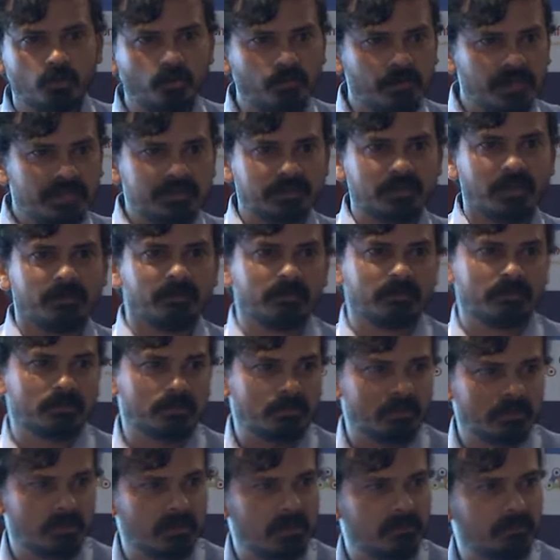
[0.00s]
two weeks time,
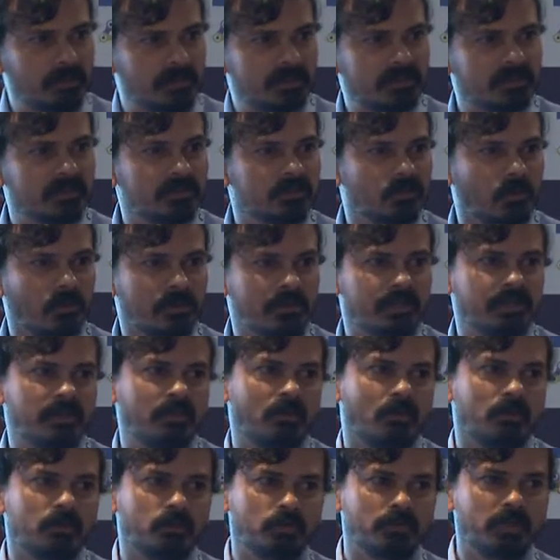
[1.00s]
the person is already
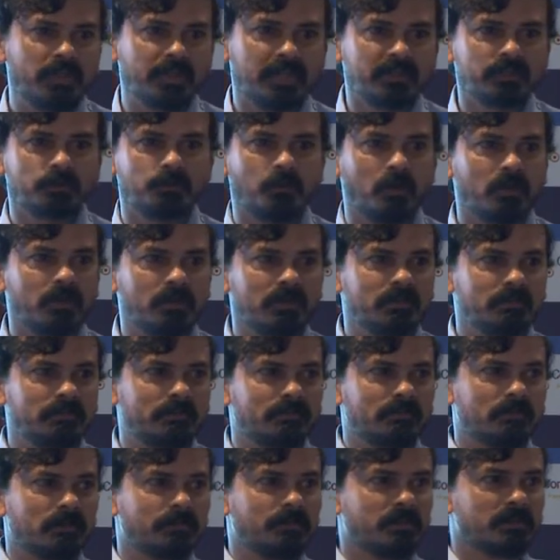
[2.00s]
on to the next model.
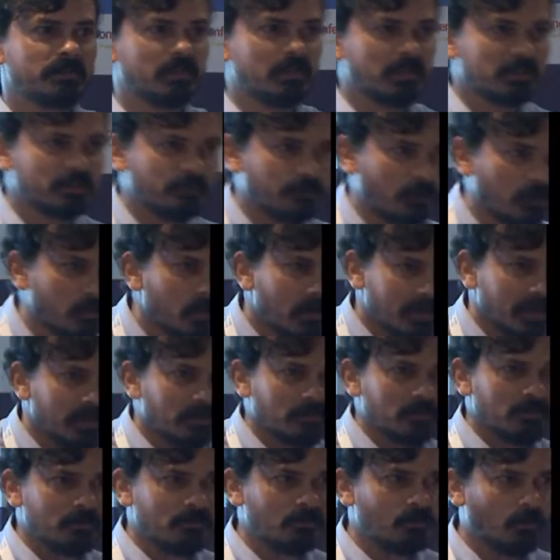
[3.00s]
The person has forgotten
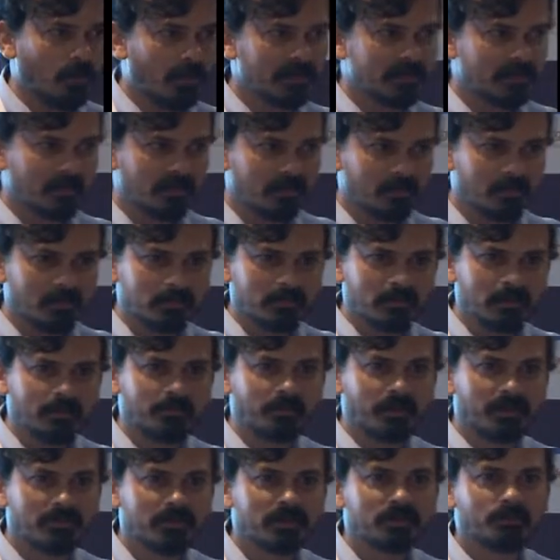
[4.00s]
what the, the
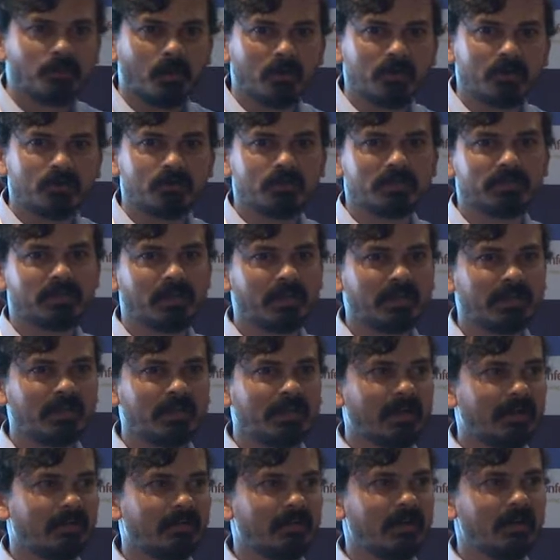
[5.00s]
previous model was running,
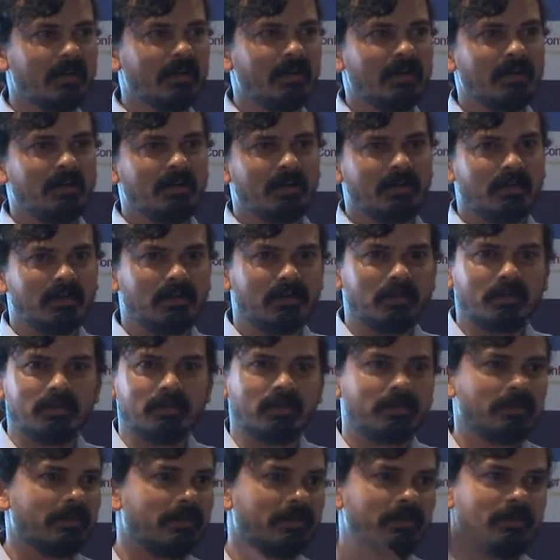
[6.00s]
and
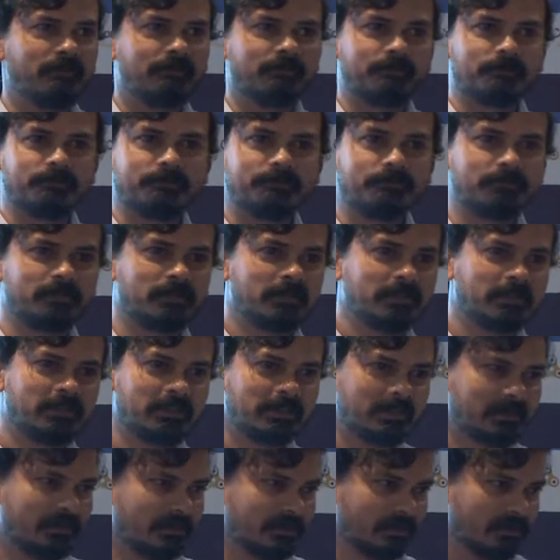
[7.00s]
uh, if
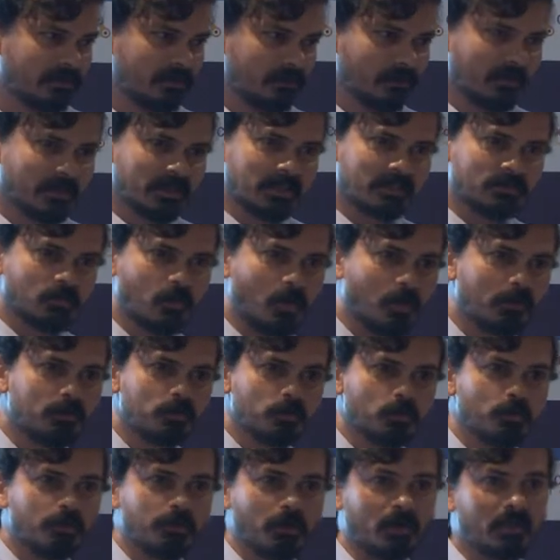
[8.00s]
Uh, you know, it has gone
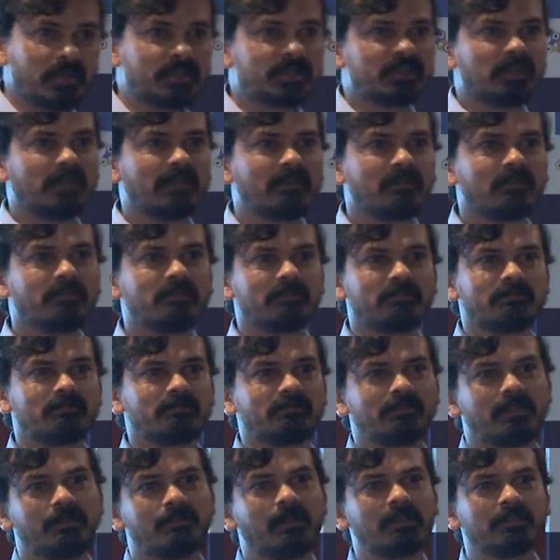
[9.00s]
to production.
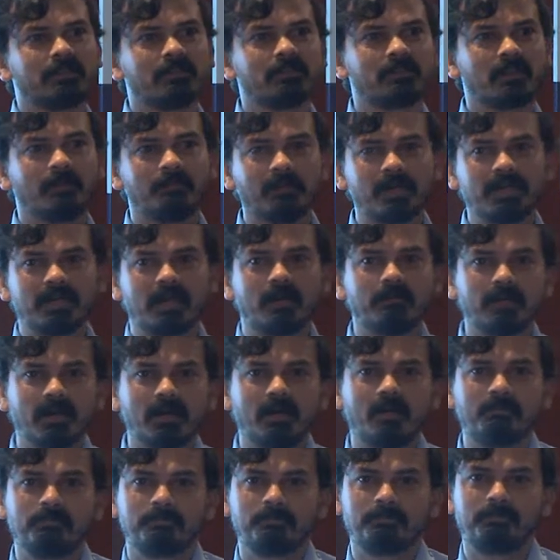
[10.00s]
Imagine somebody coming
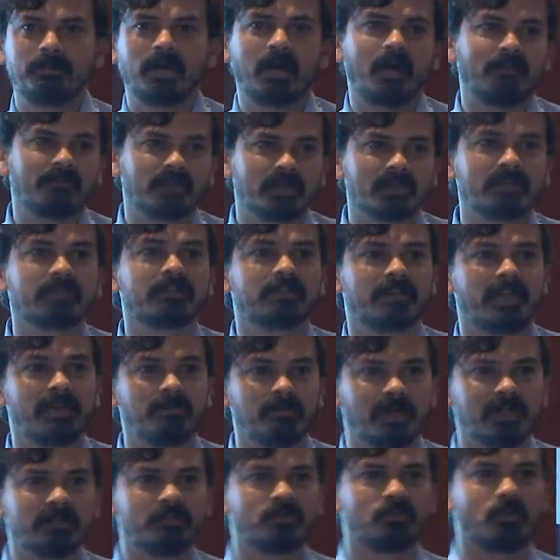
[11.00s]
up after three
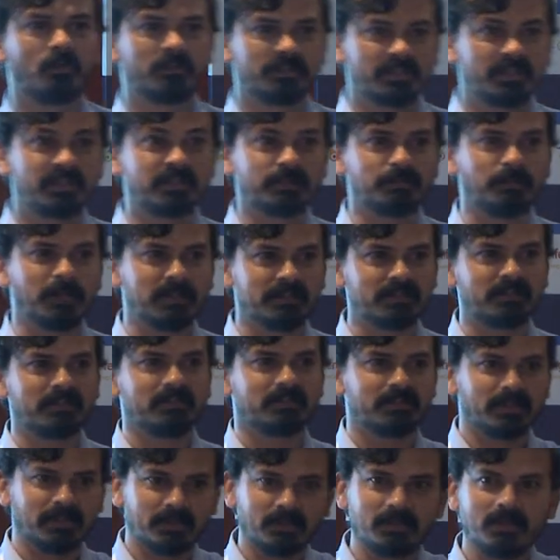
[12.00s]
months or six months
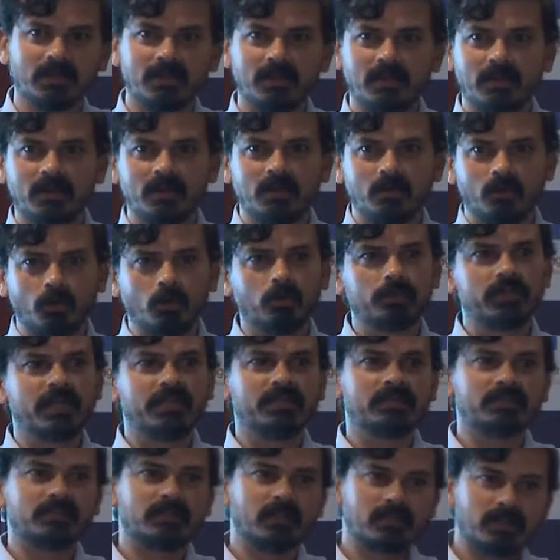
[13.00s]
and saying, oh,
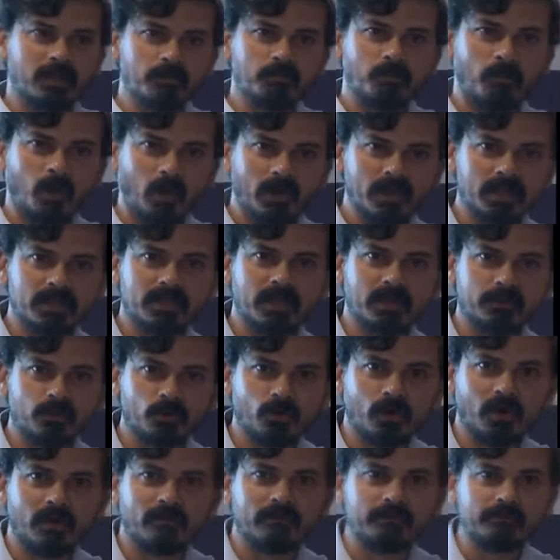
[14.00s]
there is certain model that
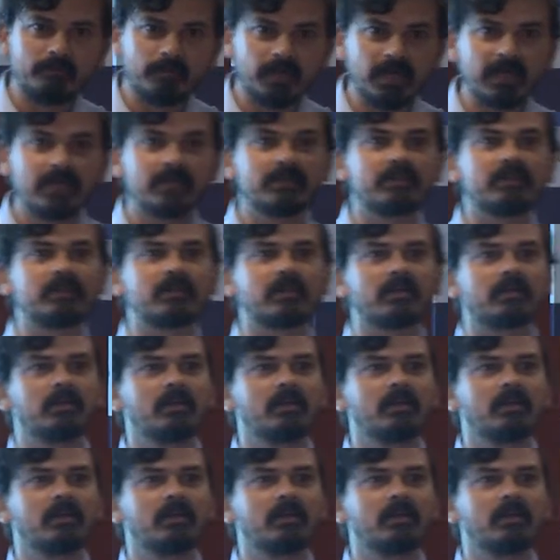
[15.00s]
you have built.